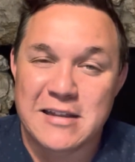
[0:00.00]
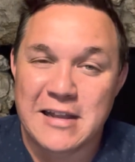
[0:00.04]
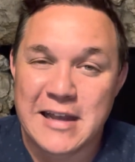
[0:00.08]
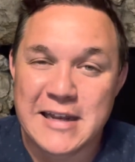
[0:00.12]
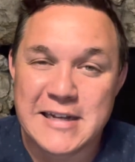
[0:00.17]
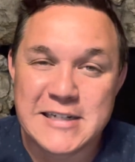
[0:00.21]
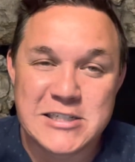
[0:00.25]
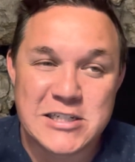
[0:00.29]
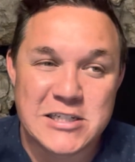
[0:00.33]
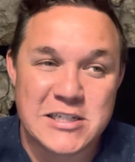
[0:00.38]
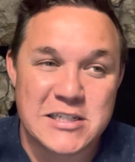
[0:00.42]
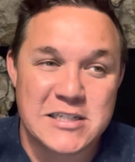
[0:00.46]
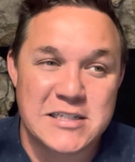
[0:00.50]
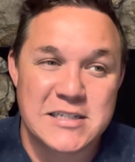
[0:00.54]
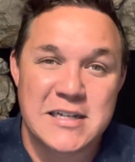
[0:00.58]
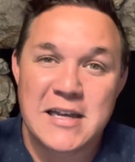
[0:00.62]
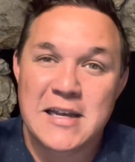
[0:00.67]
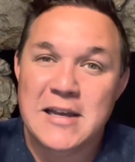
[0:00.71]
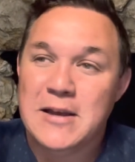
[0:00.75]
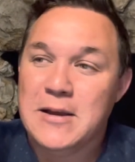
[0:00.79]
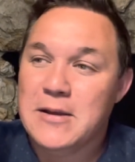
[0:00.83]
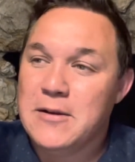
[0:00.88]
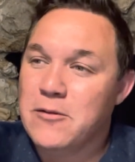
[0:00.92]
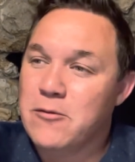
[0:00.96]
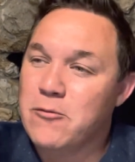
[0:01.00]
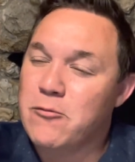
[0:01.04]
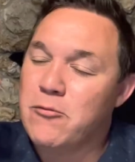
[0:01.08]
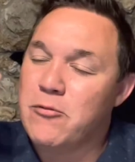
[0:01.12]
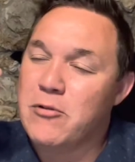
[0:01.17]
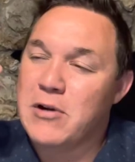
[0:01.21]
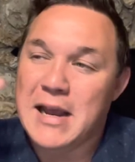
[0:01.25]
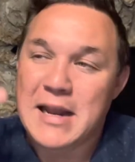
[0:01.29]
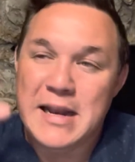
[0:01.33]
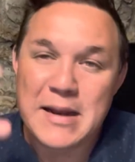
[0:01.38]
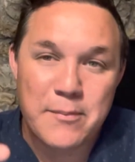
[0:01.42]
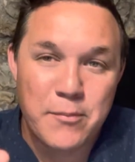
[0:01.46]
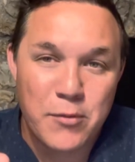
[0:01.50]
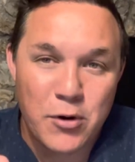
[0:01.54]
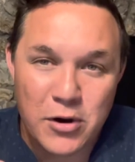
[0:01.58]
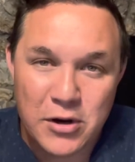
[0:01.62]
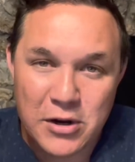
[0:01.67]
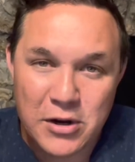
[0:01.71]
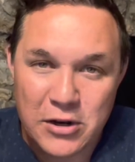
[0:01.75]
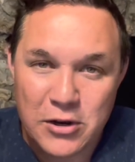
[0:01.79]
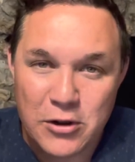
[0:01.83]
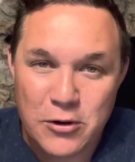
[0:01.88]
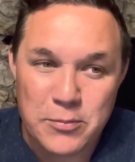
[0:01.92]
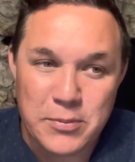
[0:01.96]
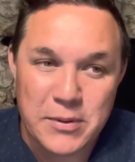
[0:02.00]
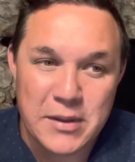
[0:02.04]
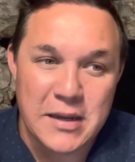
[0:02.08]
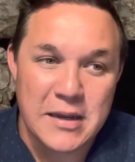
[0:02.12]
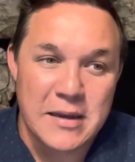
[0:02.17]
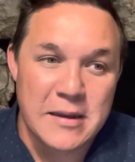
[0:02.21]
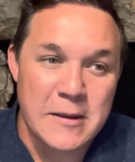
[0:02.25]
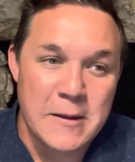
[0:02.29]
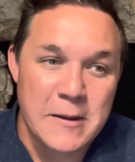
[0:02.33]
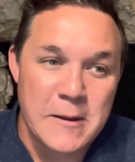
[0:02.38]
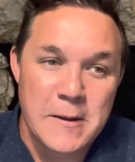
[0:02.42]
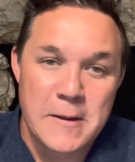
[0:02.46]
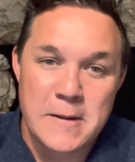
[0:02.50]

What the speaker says: Like just right at market opening,